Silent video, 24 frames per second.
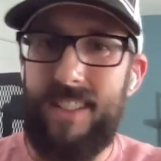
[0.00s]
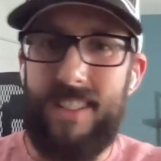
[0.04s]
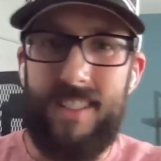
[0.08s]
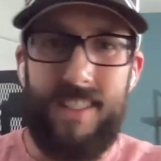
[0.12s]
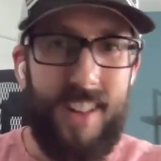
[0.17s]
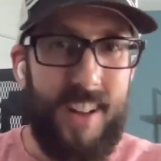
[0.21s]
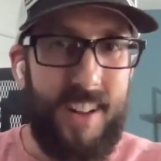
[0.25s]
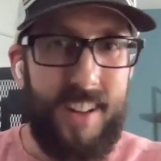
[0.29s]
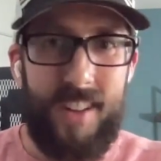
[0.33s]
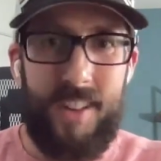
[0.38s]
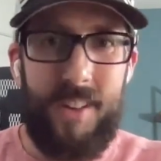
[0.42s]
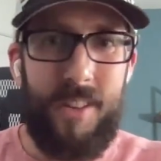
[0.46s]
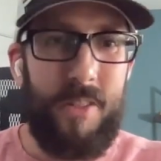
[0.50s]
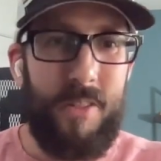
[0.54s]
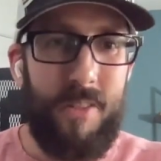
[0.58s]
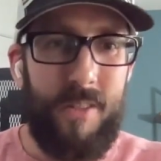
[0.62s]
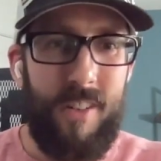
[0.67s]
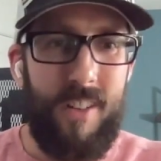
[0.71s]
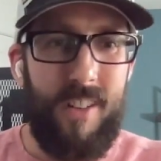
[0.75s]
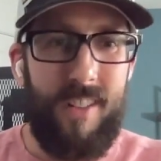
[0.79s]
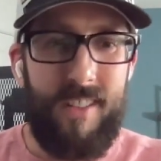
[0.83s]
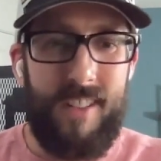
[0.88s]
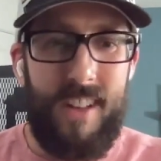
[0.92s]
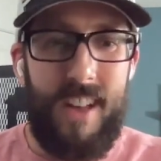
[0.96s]
like
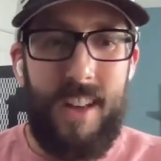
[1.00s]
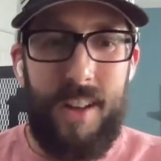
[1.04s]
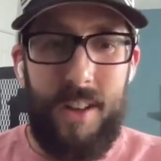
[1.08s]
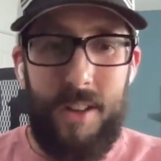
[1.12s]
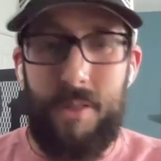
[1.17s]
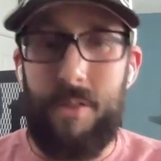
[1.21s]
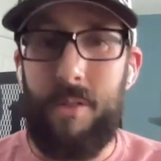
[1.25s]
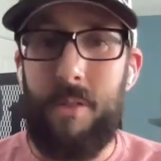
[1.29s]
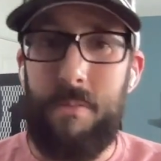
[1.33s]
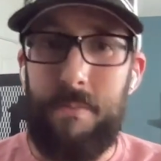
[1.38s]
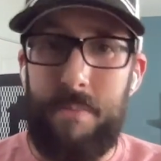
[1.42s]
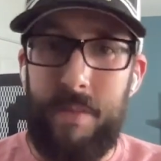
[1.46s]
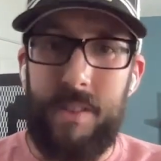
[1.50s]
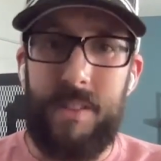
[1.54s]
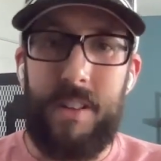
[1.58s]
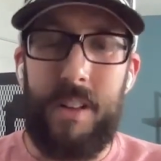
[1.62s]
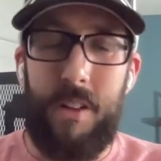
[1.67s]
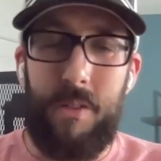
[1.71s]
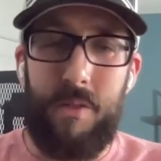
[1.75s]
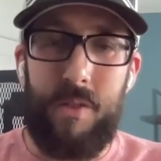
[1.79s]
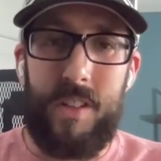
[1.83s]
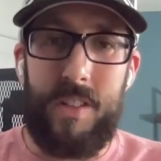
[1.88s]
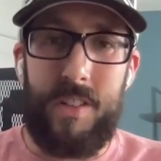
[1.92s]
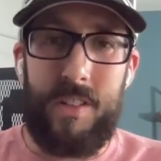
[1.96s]
you're building
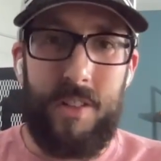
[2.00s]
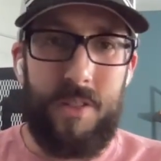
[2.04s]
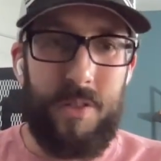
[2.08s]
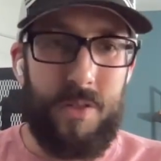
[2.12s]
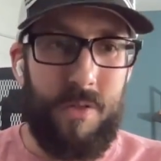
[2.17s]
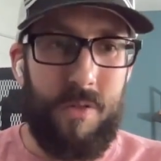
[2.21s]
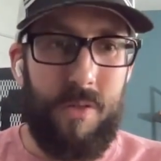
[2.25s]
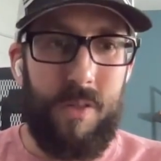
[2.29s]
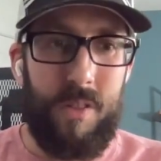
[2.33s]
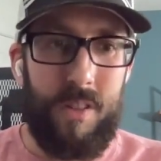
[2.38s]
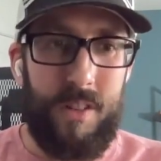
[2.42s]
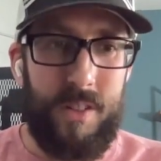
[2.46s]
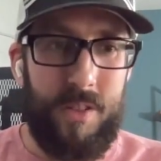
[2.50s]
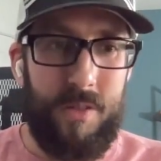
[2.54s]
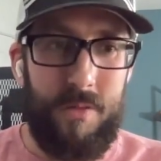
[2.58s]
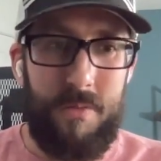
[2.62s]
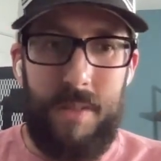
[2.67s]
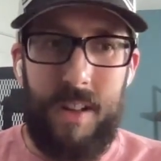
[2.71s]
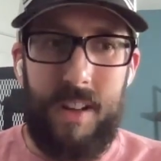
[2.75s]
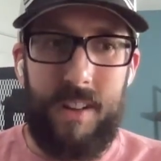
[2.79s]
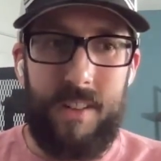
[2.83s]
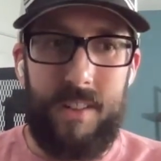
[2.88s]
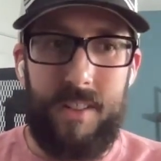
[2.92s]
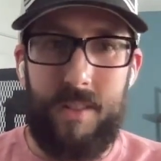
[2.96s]
a research org to
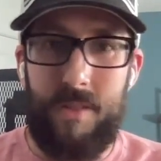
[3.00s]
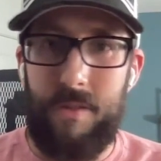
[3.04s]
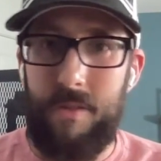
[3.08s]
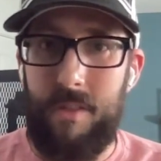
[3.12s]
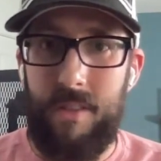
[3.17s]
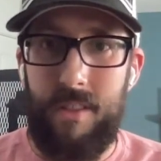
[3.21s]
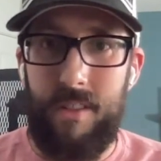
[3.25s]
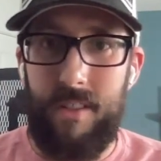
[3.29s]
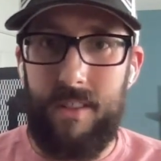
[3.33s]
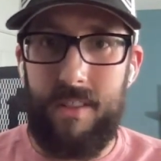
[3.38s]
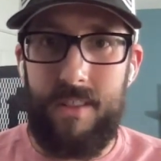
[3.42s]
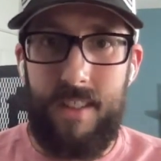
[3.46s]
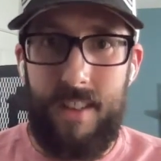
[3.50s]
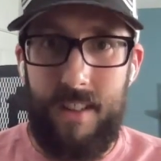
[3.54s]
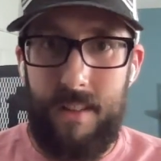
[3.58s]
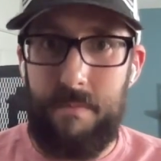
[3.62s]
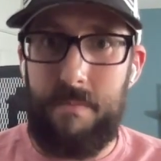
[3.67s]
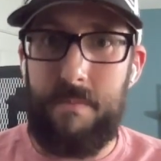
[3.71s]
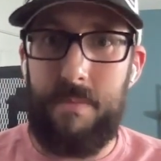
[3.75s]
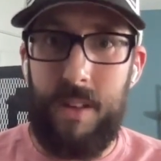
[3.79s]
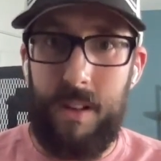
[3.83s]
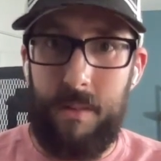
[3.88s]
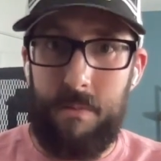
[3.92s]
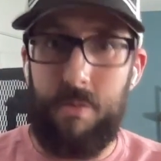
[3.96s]
make sure
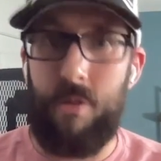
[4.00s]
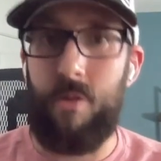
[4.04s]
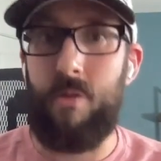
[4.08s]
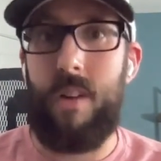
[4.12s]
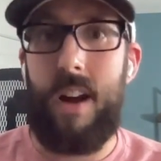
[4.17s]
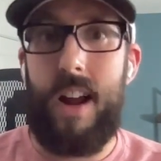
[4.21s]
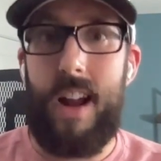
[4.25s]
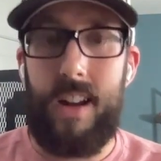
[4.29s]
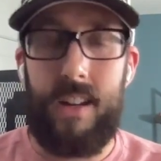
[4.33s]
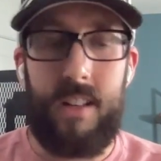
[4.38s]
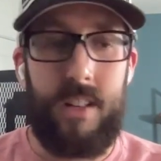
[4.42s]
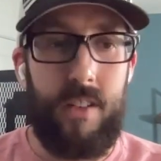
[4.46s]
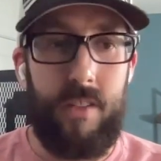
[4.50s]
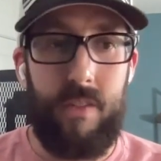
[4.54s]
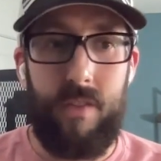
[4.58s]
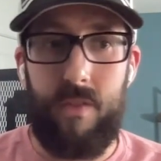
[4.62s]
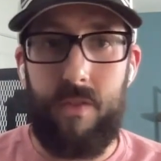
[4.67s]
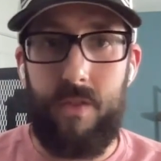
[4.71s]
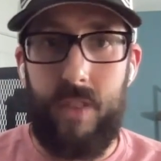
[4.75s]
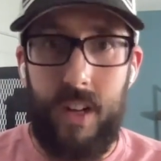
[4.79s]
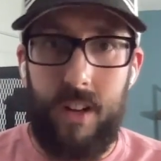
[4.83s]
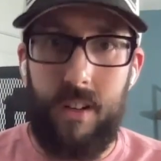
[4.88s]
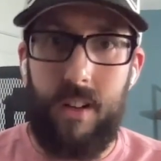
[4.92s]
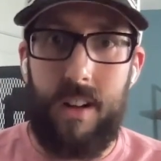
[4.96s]
and being proactive
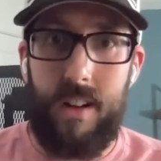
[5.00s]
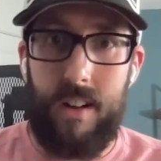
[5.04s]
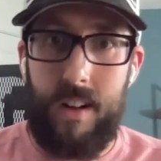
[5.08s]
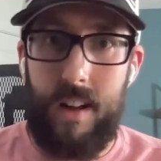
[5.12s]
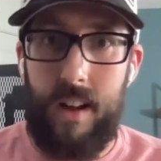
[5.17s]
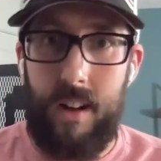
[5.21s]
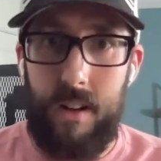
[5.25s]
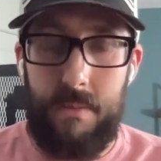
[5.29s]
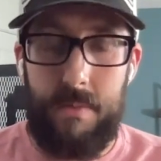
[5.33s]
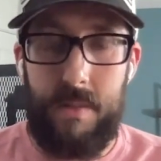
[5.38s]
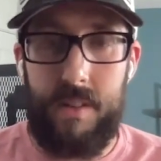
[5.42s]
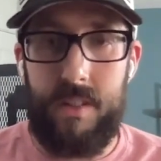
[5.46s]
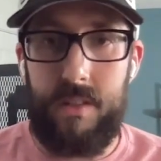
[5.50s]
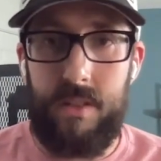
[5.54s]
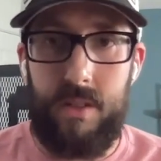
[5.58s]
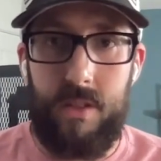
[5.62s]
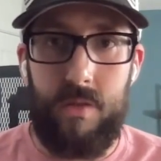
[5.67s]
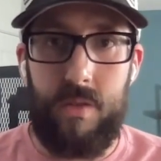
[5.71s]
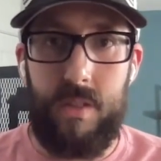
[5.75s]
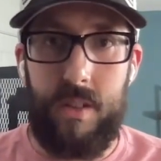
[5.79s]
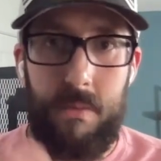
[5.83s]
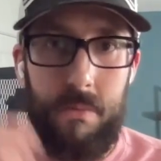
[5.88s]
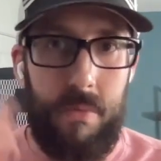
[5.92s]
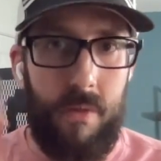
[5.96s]
and figure out how to best
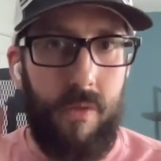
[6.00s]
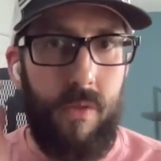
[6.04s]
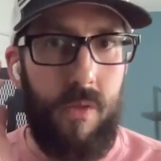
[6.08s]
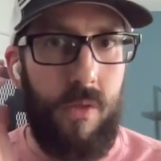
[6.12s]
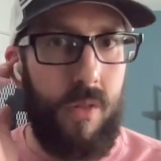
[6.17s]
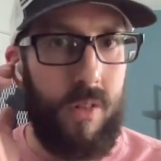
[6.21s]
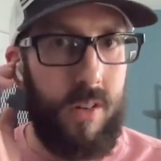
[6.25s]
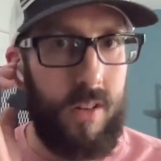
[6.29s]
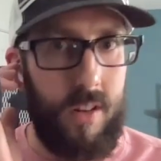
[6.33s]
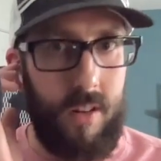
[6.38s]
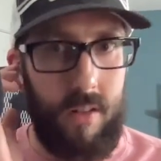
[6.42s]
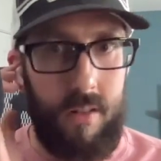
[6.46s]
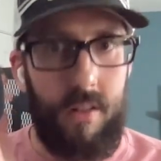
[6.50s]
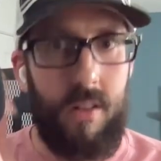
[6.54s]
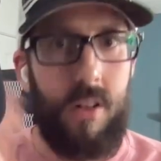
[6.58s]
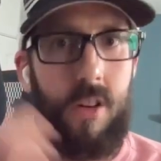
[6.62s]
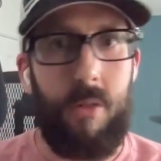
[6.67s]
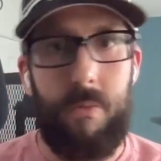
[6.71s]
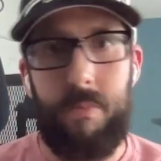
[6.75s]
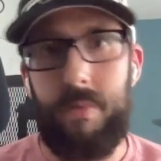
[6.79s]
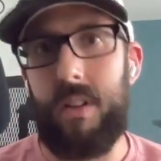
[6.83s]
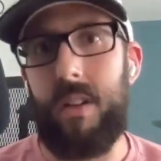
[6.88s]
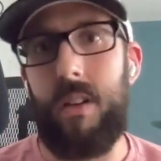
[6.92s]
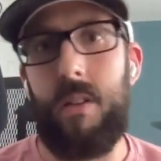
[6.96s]
use it before you're
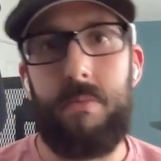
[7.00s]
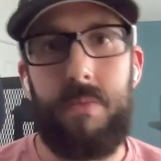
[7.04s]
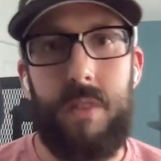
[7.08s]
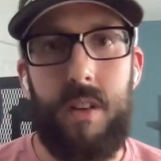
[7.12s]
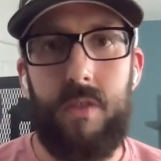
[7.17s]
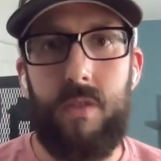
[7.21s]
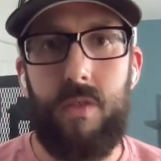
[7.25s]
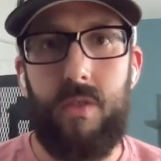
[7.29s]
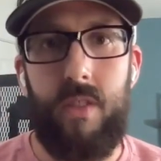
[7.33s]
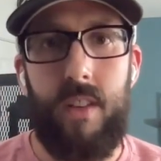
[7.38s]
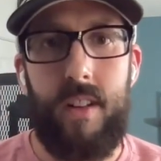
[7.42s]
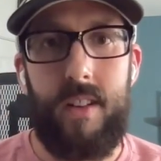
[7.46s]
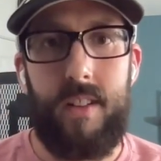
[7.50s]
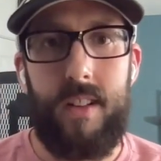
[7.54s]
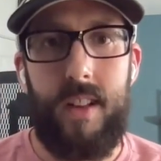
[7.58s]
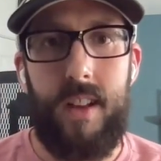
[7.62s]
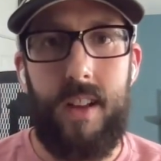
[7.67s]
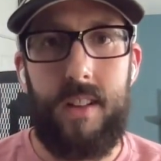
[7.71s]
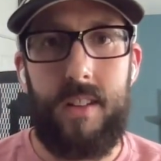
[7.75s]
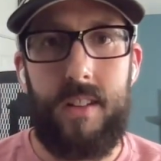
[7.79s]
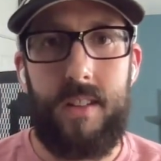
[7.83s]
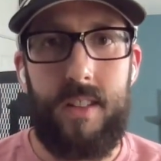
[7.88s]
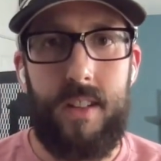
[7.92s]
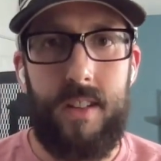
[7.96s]
opening up those floodgates.